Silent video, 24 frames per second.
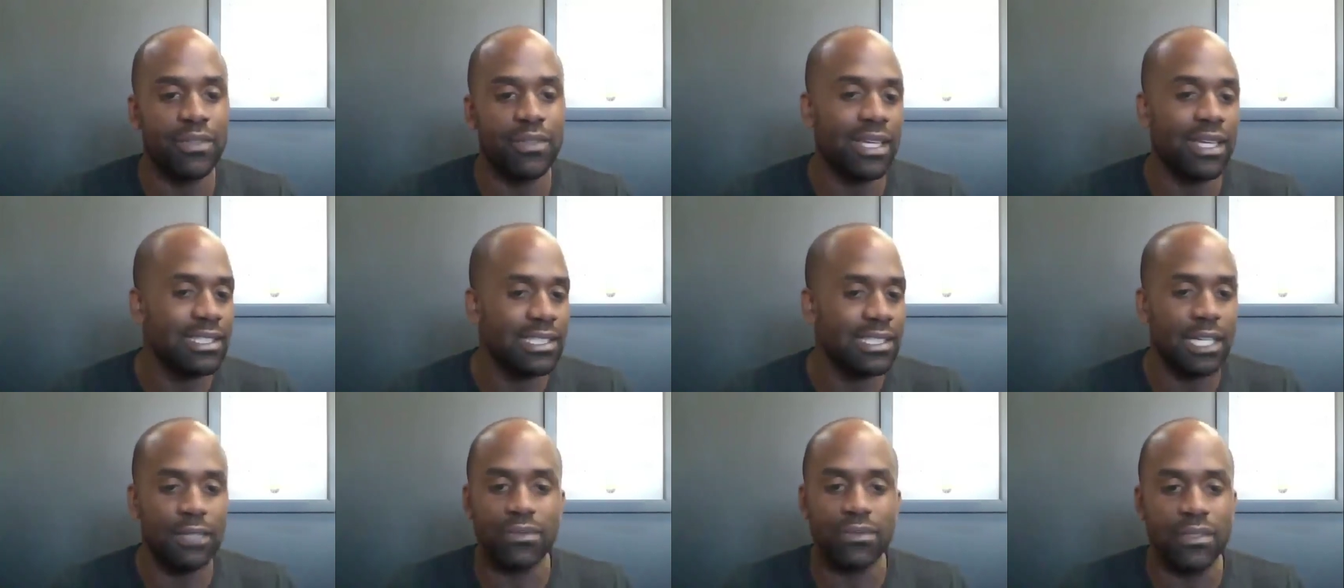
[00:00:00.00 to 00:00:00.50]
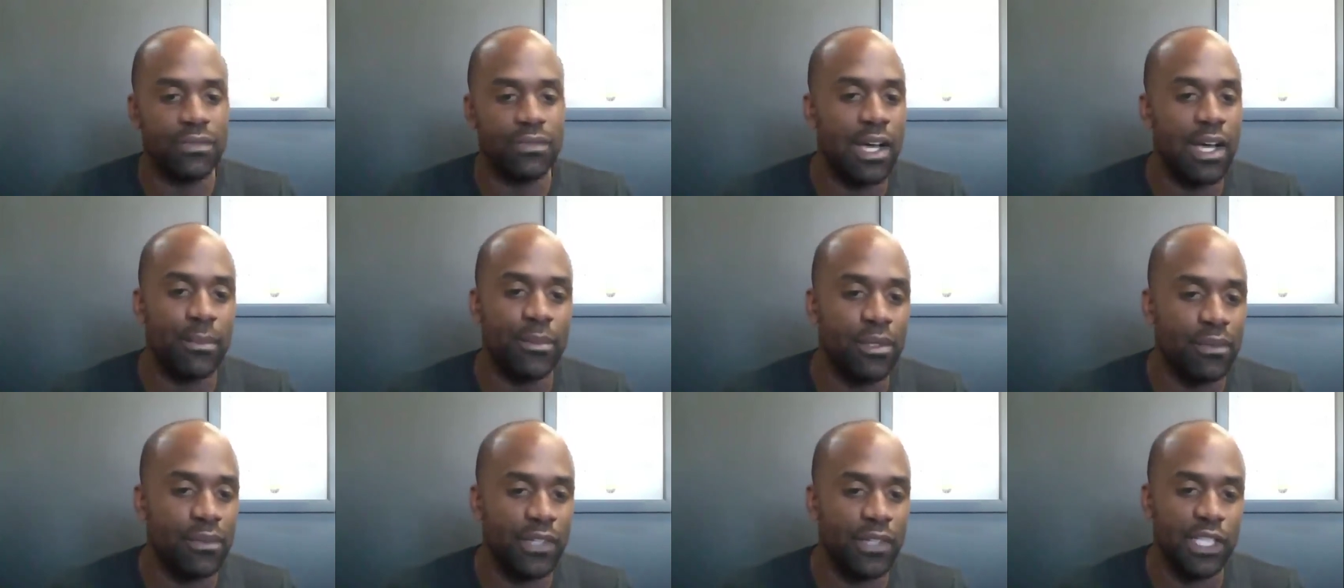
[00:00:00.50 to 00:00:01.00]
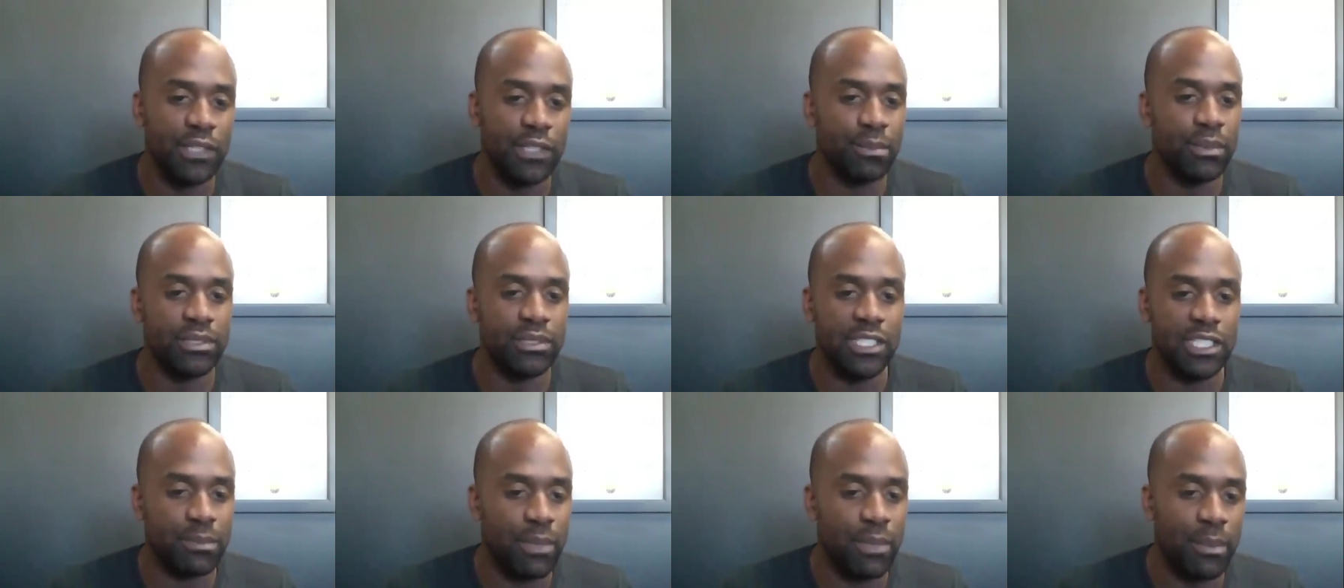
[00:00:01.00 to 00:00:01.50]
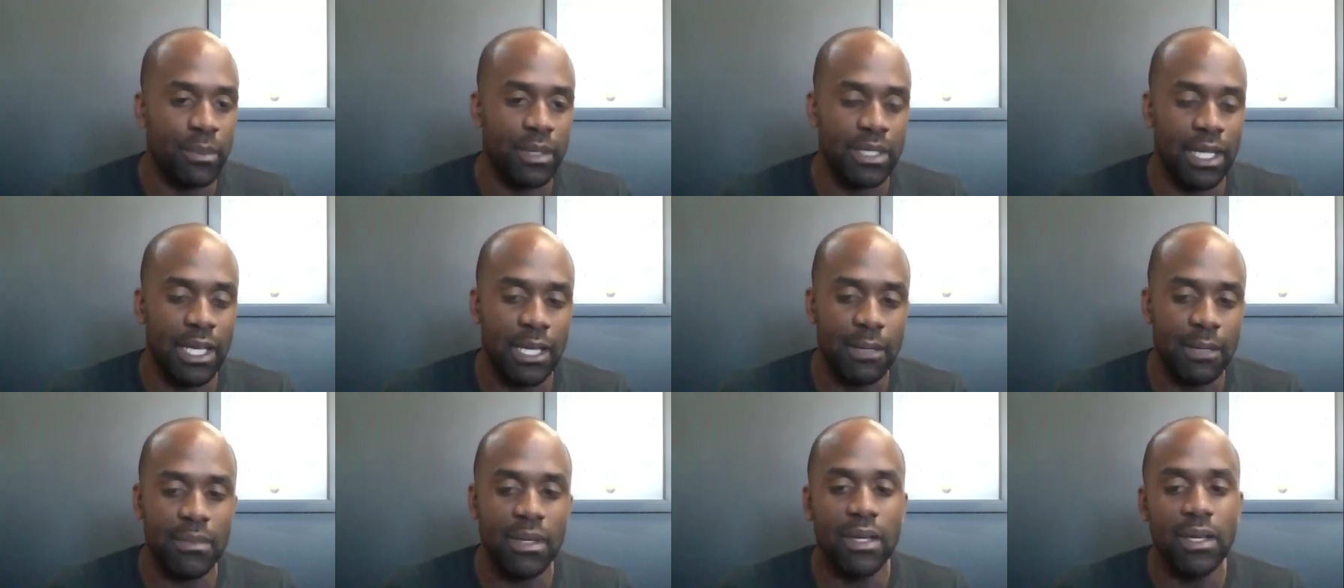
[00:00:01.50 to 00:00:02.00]
They can definitely find me on Facebook just by my
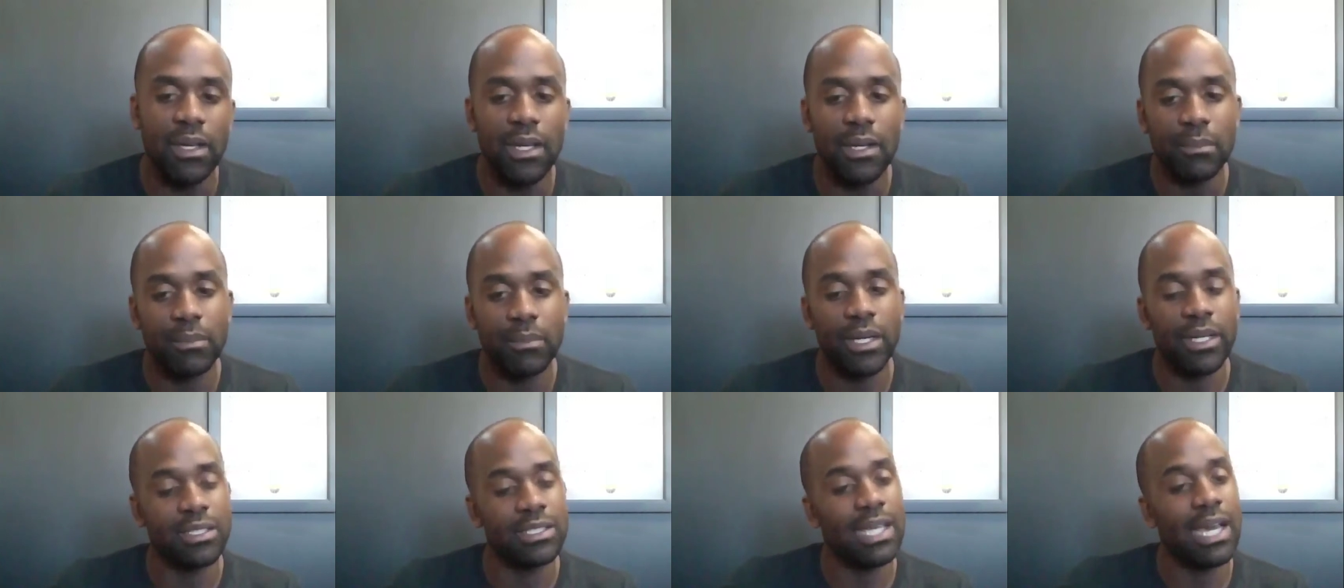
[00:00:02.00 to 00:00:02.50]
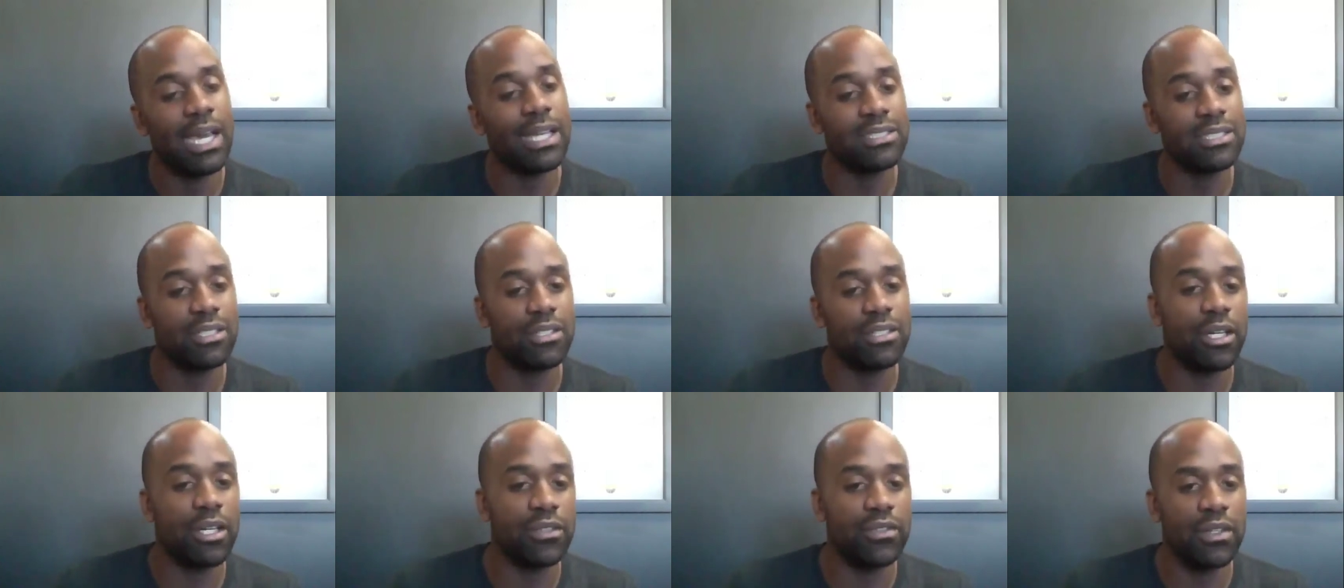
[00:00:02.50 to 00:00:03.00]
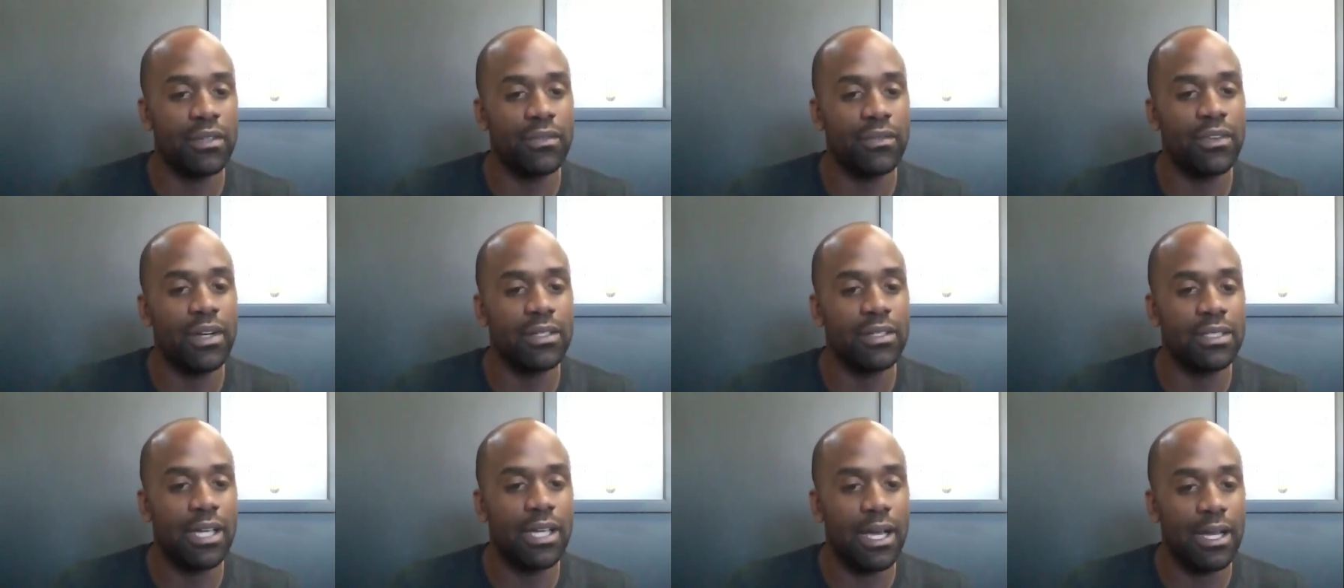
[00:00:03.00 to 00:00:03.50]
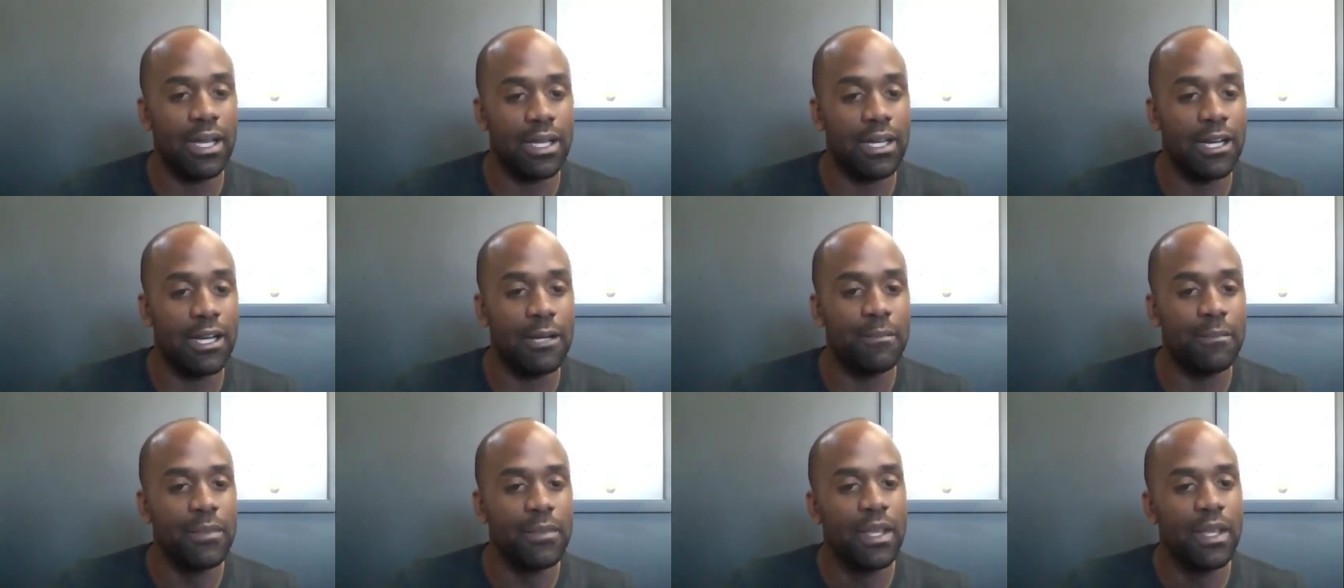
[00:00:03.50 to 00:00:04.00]
name, but dynasty crossfit dot
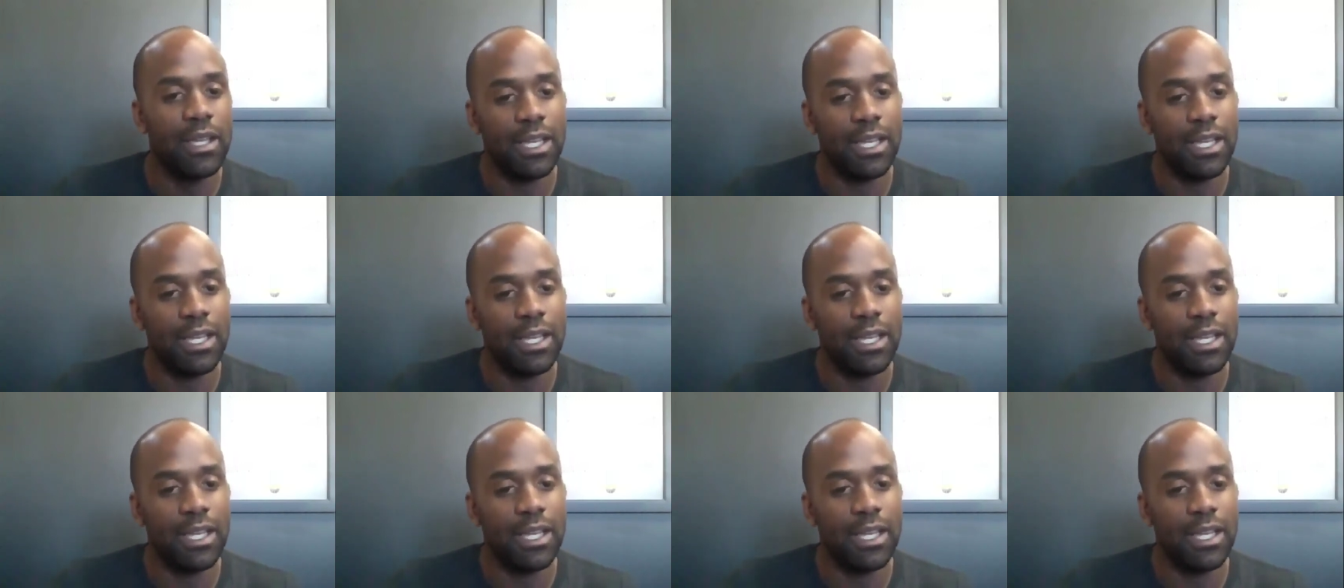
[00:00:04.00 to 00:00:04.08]
com.